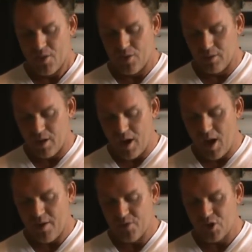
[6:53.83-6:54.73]
The
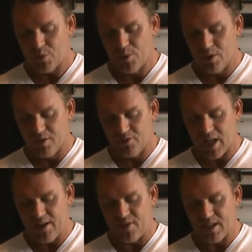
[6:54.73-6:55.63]
law of the Spirit of
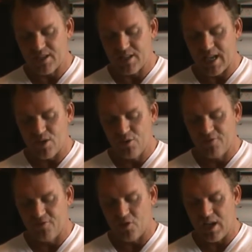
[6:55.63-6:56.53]
life has set you
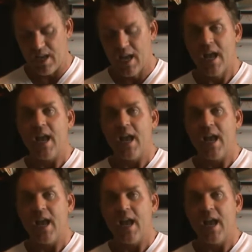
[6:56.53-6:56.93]
free